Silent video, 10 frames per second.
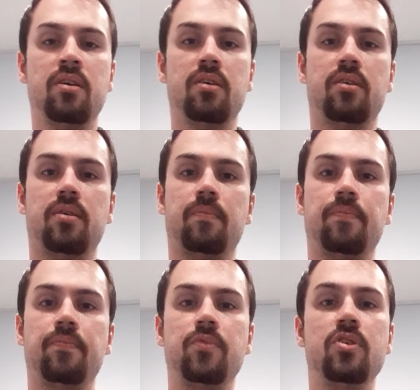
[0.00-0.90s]
And
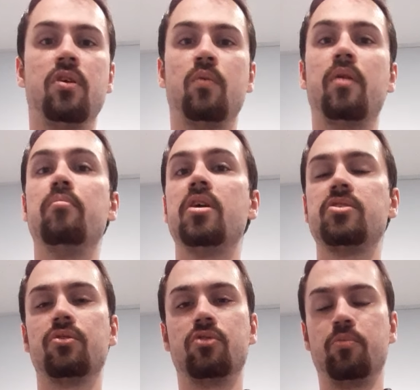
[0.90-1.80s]
what
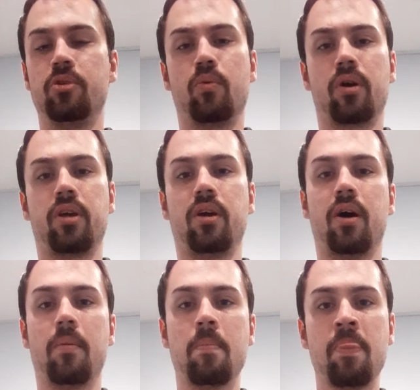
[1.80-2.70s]
muscle group you're working on.